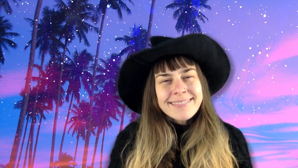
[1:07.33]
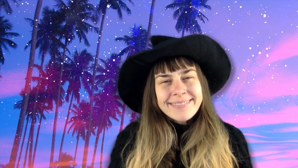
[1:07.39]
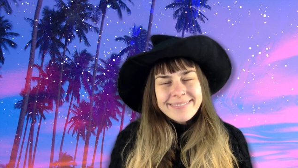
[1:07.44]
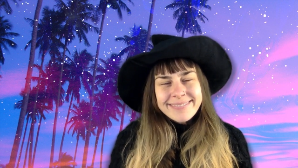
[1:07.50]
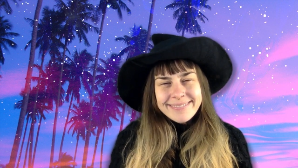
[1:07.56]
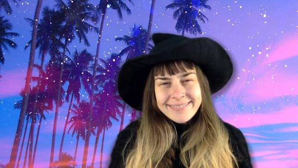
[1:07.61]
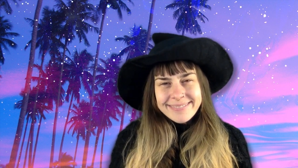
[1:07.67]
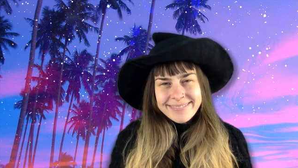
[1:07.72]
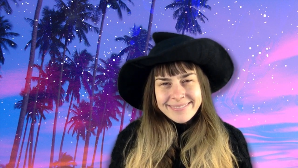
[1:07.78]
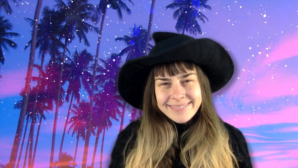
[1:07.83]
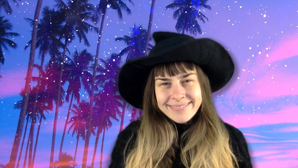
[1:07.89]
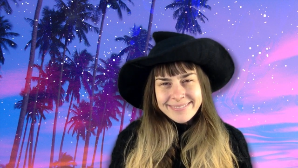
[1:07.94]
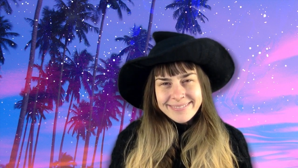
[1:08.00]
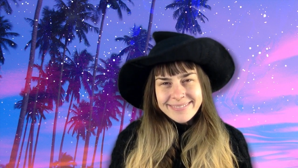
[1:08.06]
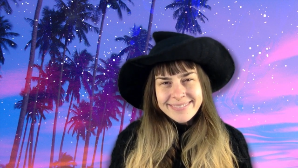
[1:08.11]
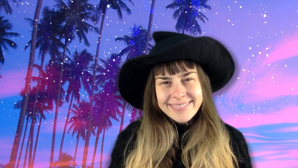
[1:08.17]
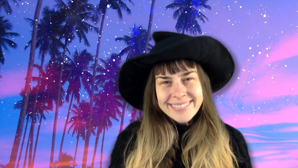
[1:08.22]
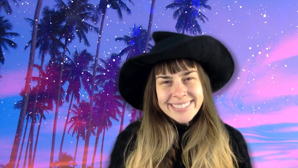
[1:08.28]

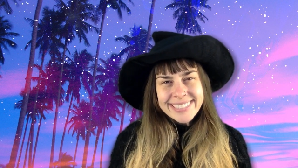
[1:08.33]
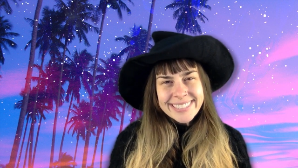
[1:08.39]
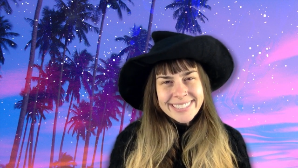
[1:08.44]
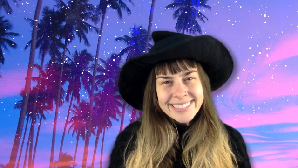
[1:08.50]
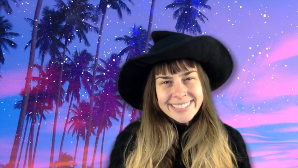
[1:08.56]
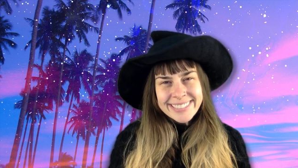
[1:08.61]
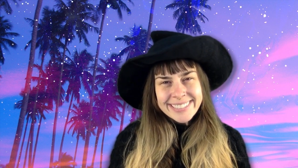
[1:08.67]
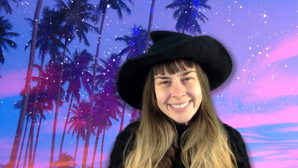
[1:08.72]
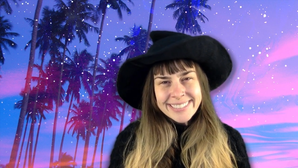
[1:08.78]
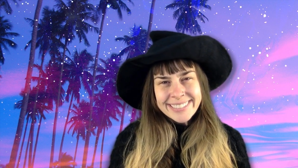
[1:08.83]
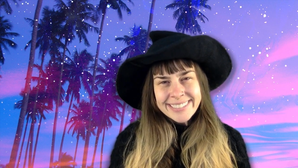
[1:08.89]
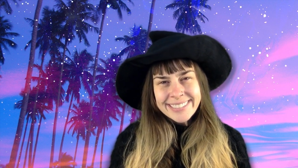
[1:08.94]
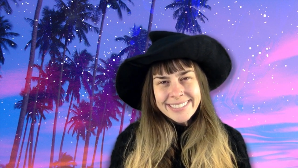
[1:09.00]
(silence)